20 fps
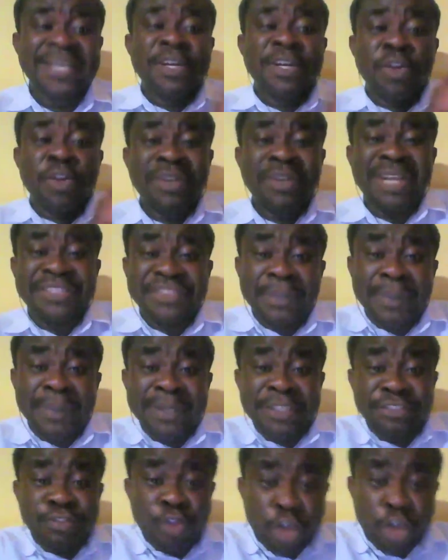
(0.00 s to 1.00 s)
those are separate
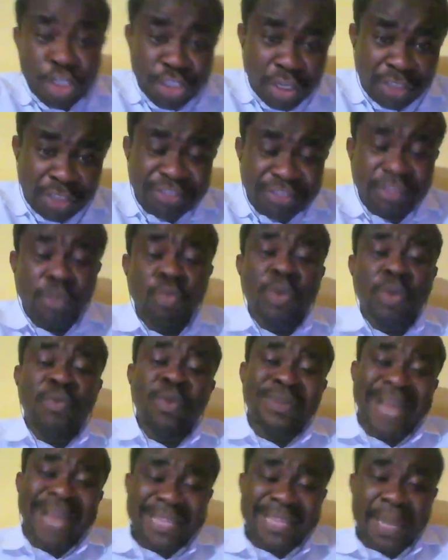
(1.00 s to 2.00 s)
disclosures. We've
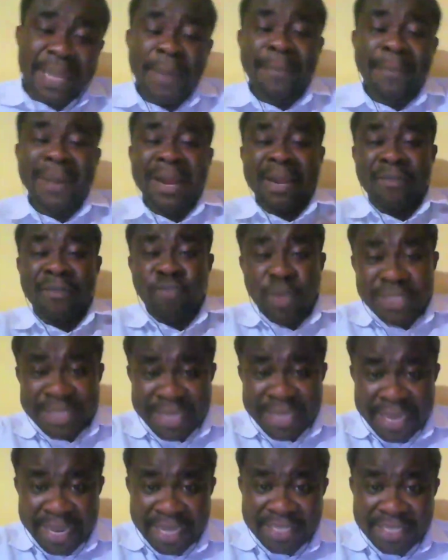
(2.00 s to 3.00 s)
looked at them in paragraph
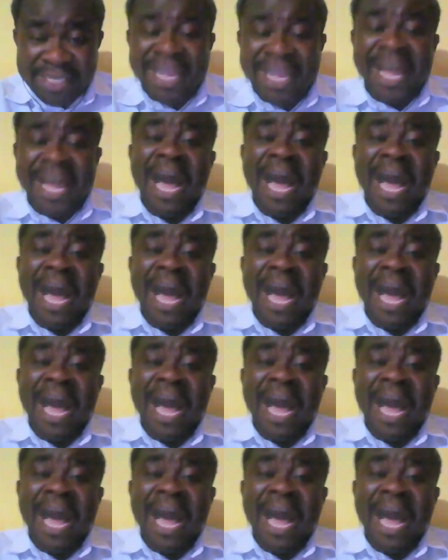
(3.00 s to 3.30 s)
28.